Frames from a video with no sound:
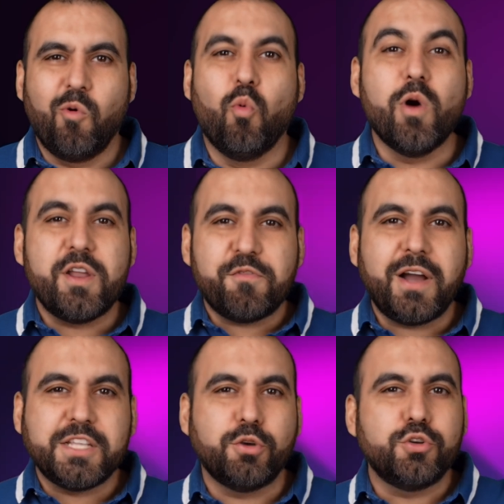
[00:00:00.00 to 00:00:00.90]
What if
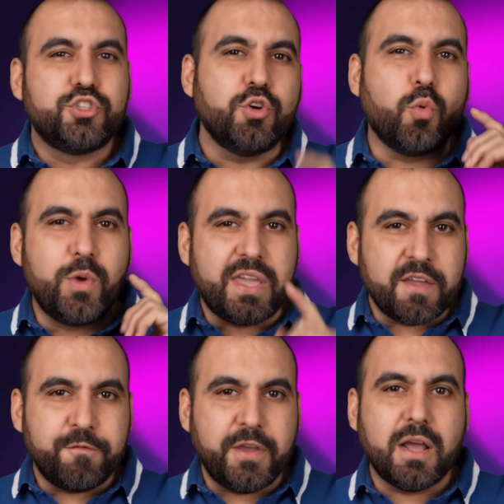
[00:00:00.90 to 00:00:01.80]
I told you we
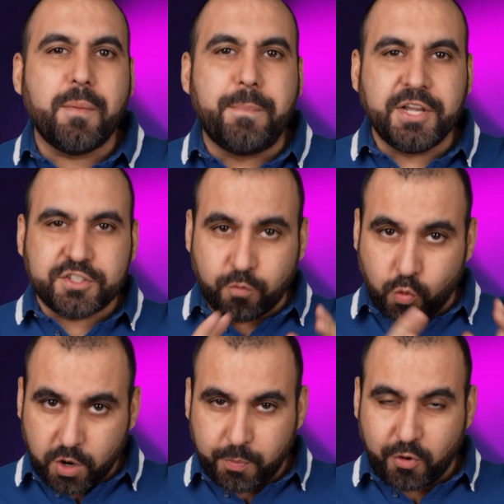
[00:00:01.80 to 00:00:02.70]
can fit a bunch of
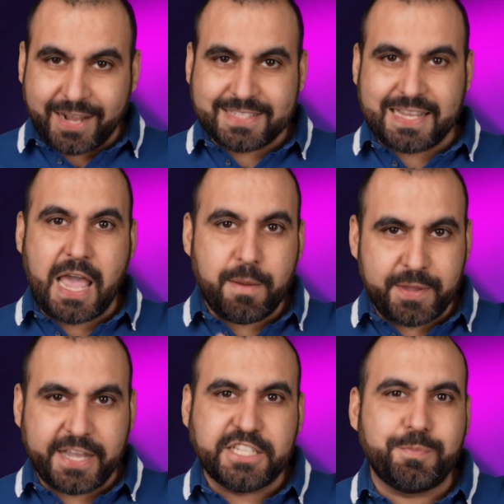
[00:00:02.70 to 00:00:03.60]
WordPress and
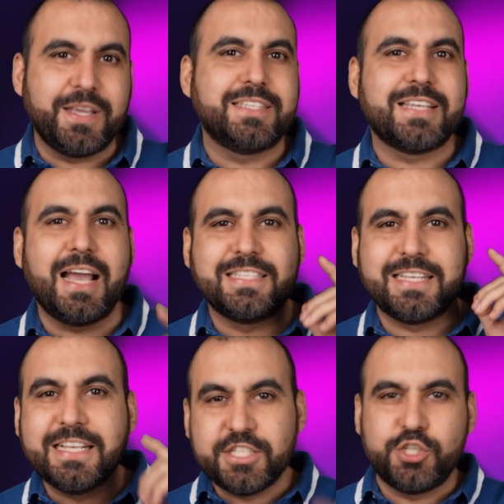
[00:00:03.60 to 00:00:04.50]
P H P sites
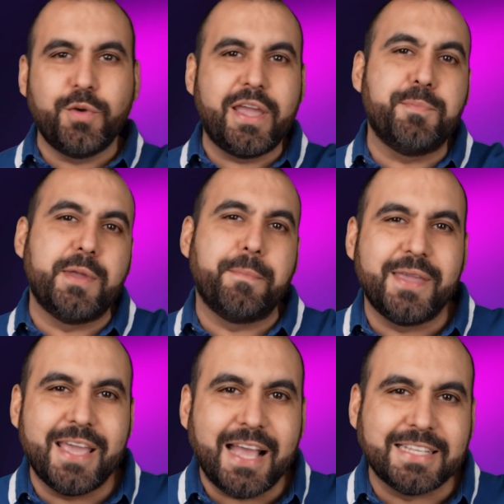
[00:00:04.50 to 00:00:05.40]
into a V
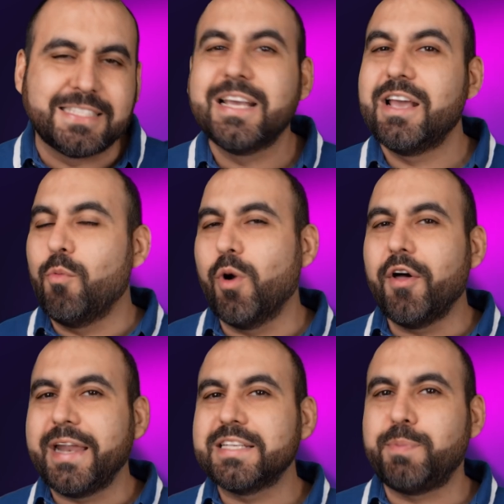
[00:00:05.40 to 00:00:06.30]
P S? Well,
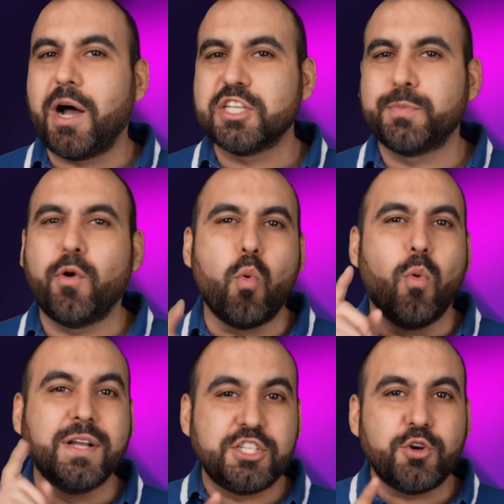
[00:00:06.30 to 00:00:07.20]
it is possible
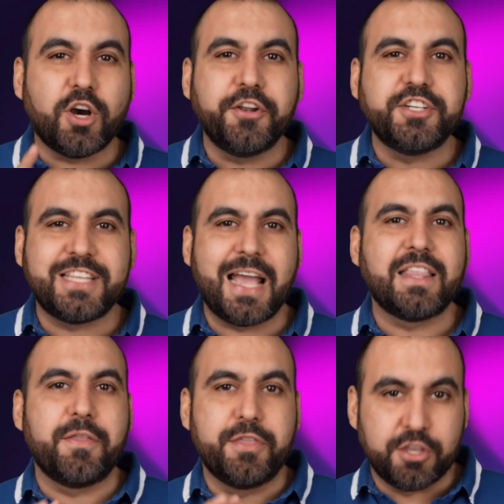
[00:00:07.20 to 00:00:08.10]
once you
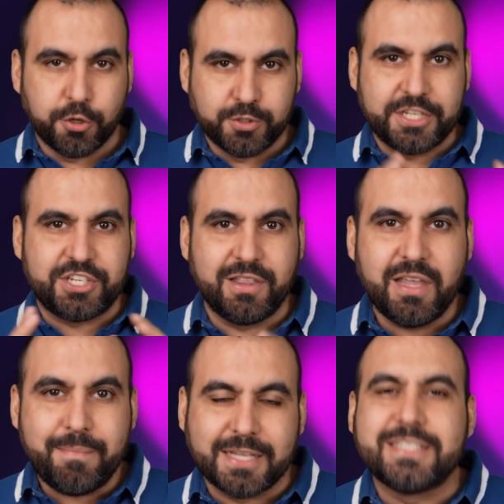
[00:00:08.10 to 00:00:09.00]
understand the usage
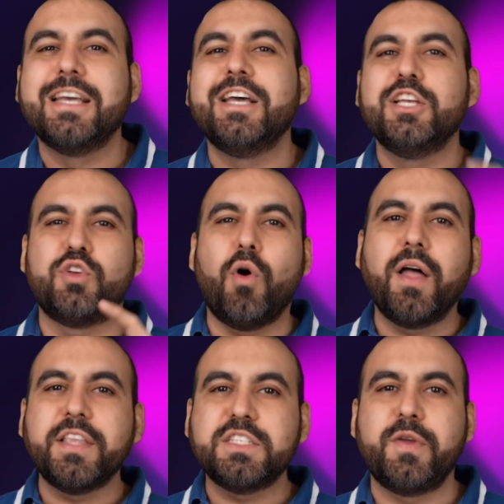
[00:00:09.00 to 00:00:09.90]
limits. So
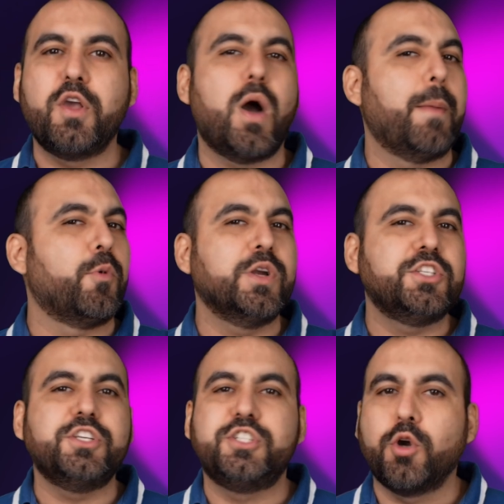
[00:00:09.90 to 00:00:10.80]
on this video, I'm going
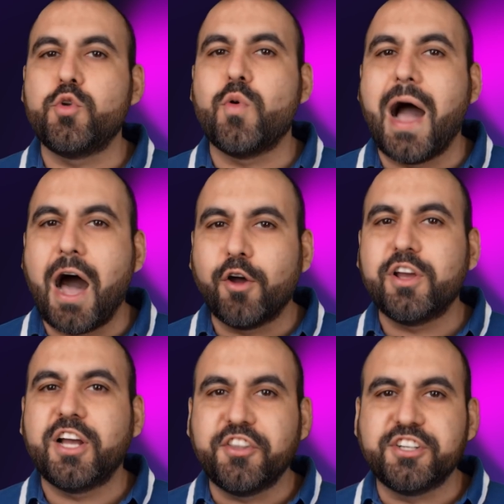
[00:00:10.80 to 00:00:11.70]
to show you how
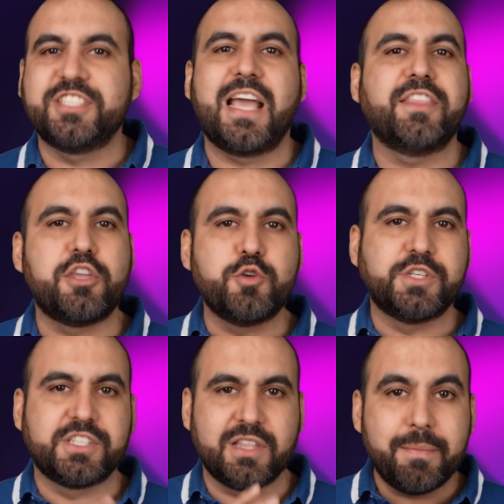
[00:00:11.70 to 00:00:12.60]
to understand the
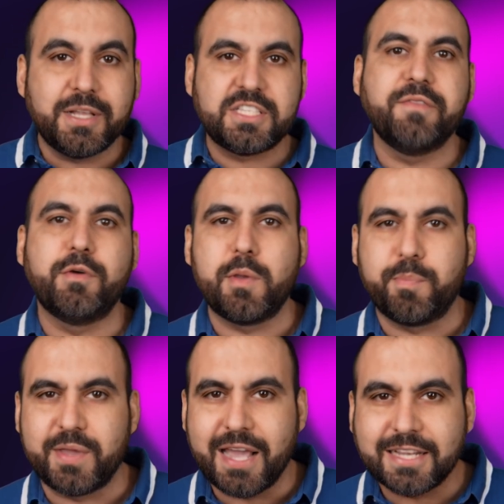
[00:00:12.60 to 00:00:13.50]
usage limits of a V
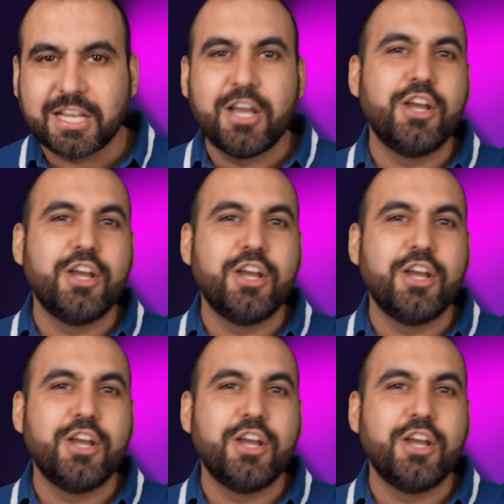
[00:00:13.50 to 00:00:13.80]
P S